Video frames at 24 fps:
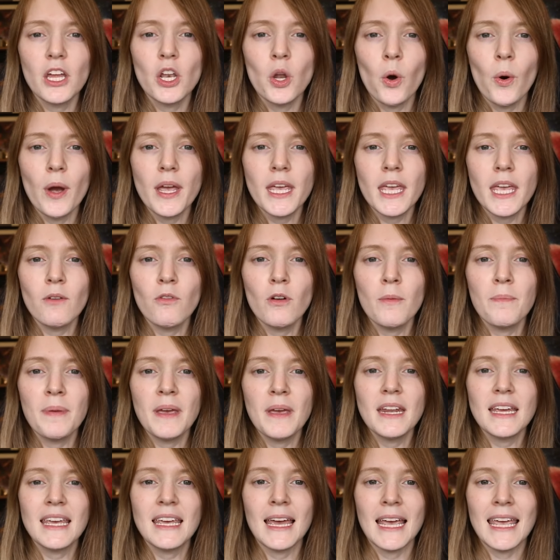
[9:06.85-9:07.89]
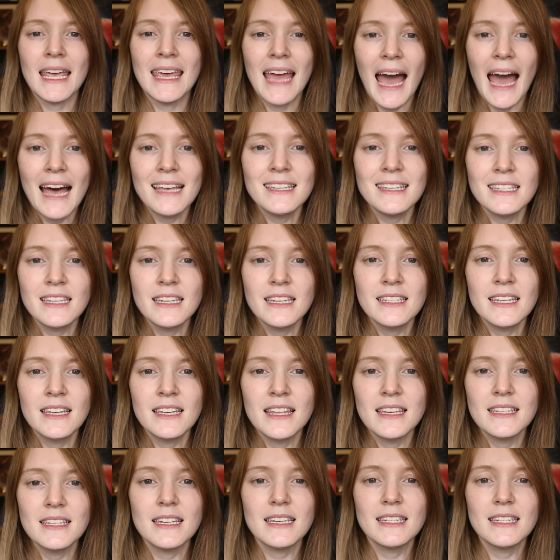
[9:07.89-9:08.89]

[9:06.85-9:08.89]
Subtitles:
annoying it would be to get gaslit to this